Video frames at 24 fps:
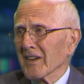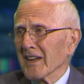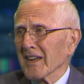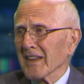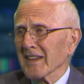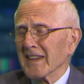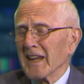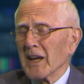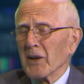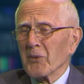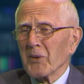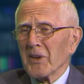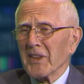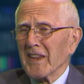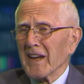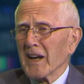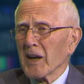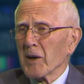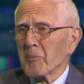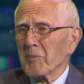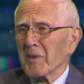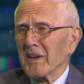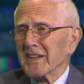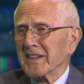They were
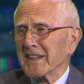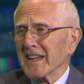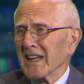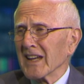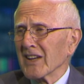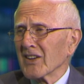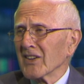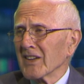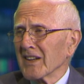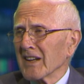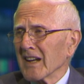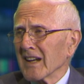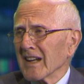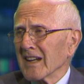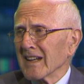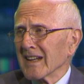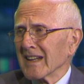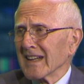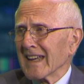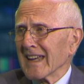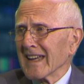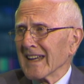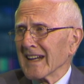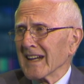there, but they couldn't
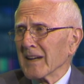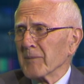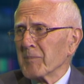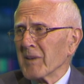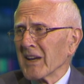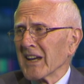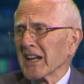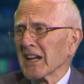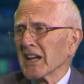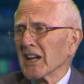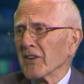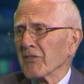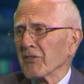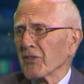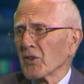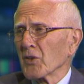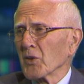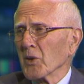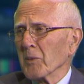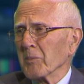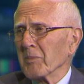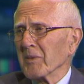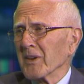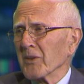get a big enough
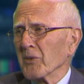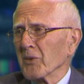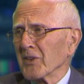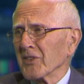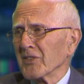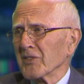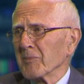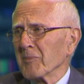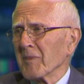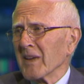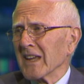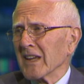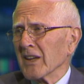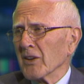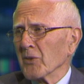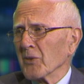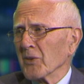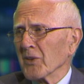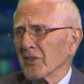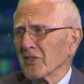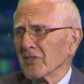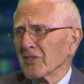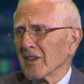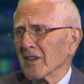group. It
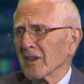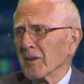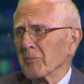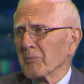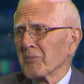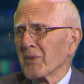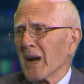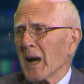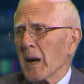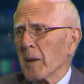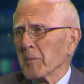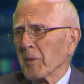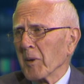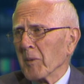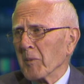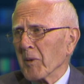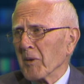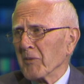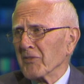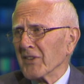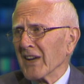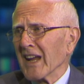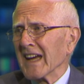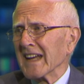was a problem
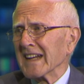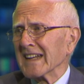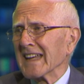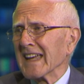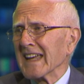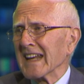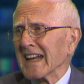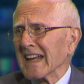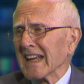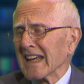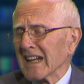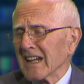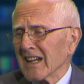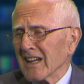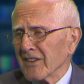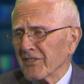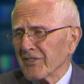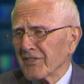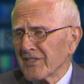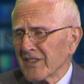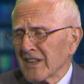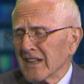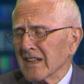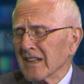of not getting
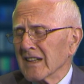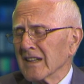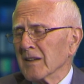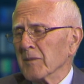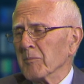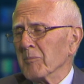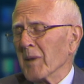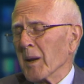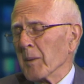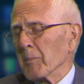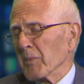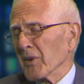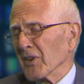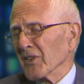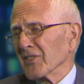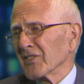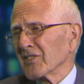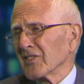enough members.